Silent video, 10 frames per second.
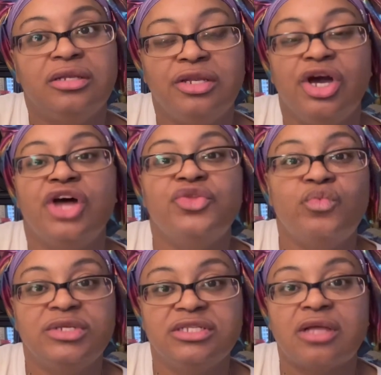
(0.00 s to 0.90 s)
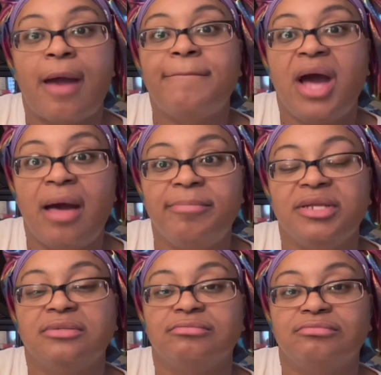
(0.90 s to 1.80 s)
the other ones start
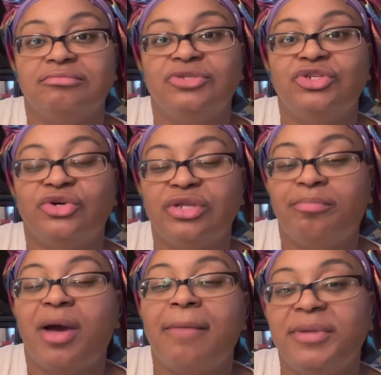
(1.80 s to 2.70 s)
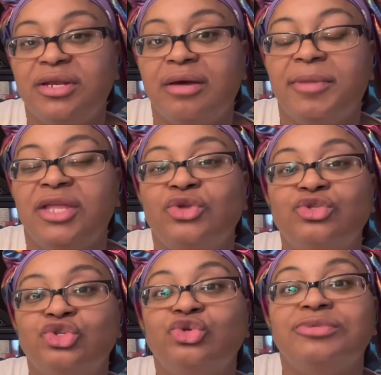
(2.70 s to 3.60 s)
popping, you know, they're popping up and
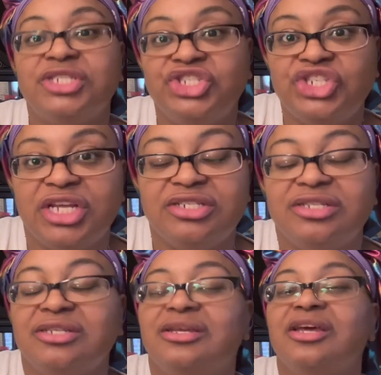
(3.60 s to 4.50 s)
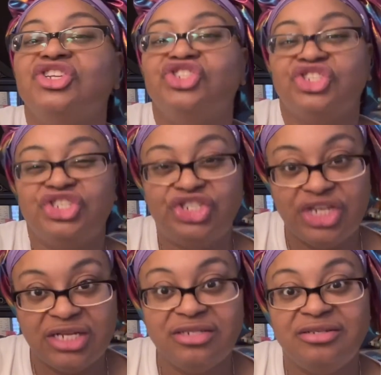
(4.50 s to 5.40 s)
YouTube suggested
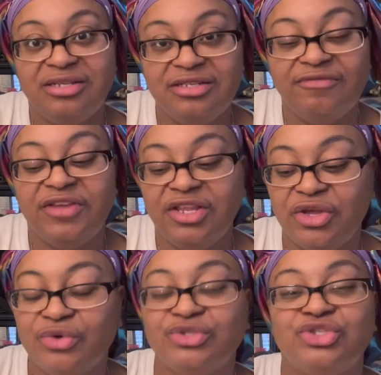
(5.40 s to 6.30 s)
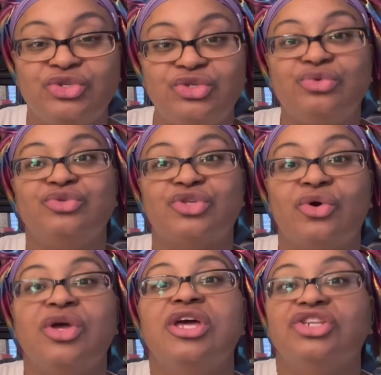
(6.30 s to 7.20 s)
suggest these videos to you.
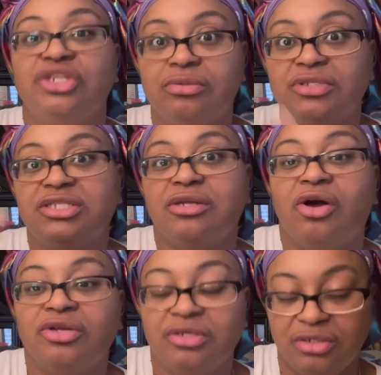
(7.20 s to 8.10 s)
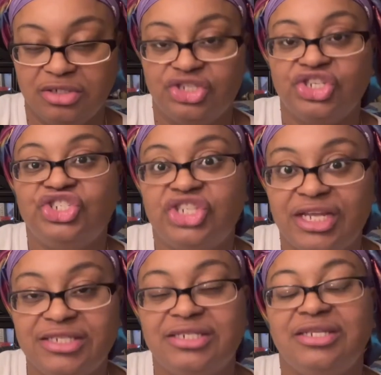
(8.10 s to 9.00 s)
So she was
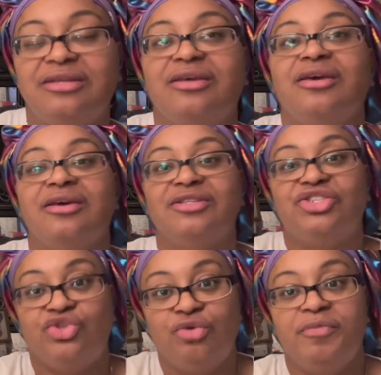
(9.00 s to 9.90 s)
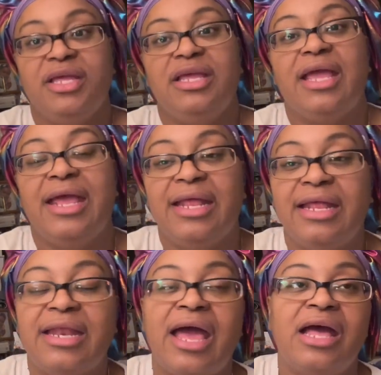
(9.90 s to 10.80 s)
suggested to me
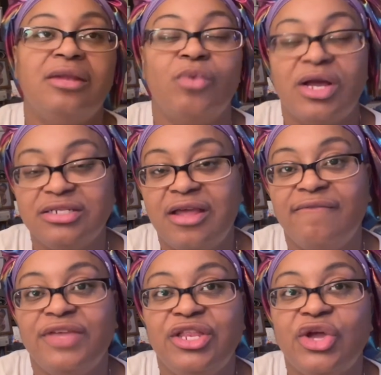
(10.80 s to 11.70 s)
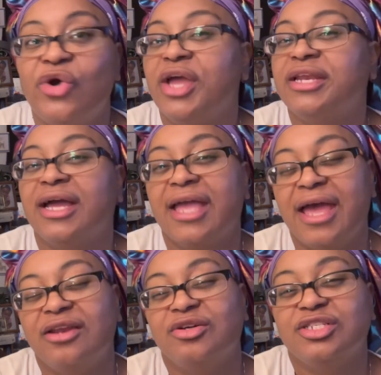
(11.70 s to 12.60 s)
and I watched that video and I
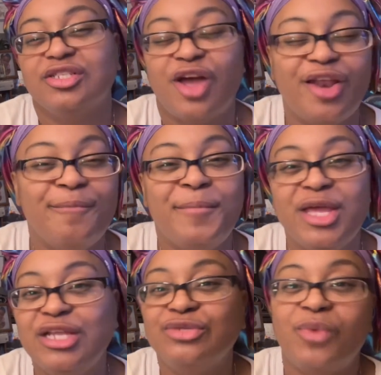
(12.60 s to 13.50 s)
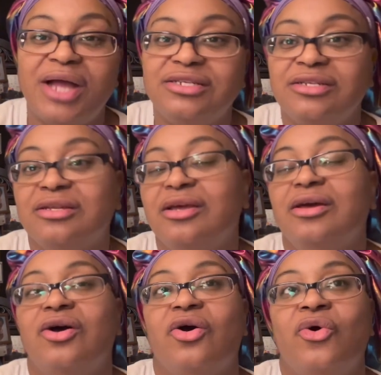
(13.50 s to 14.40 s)
kind of started binge watching
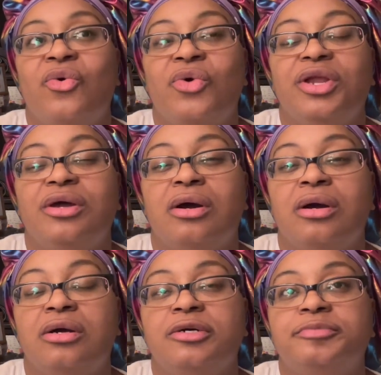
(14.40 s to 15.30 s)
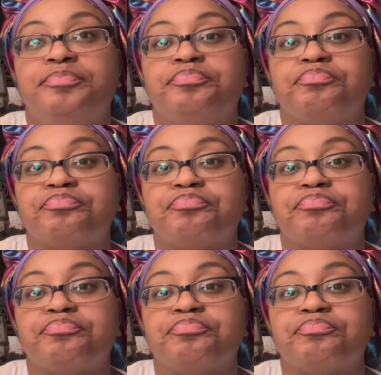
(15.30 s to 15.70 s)
on um,